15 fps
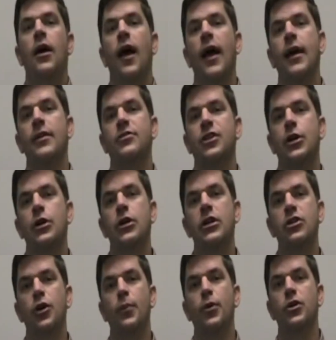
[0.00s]
and turn
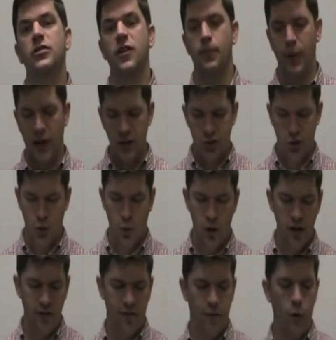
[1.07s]
in your book to page
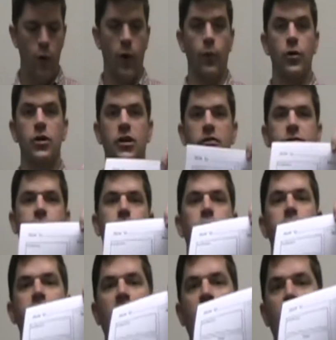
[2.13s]
24. We're looking
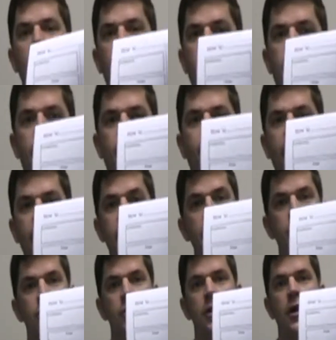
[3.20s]
for the outline
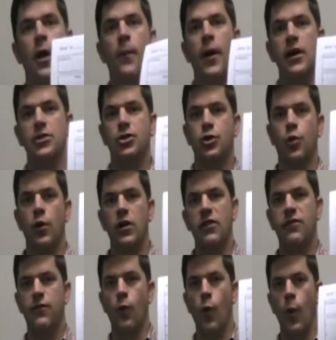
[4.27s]
page. Page
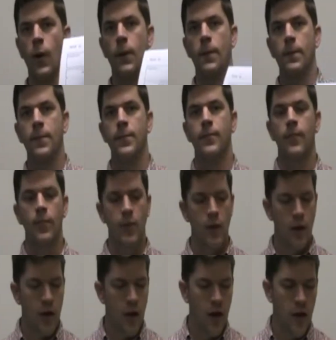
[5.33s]
24.
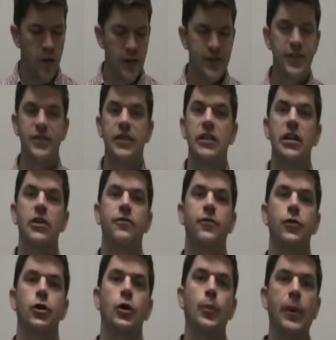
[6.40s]
This is in here
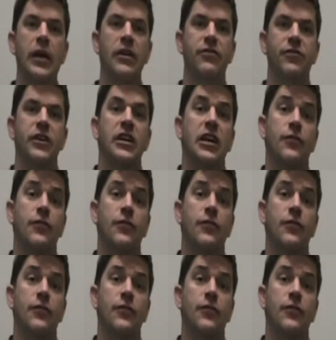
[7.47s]
for your benefit.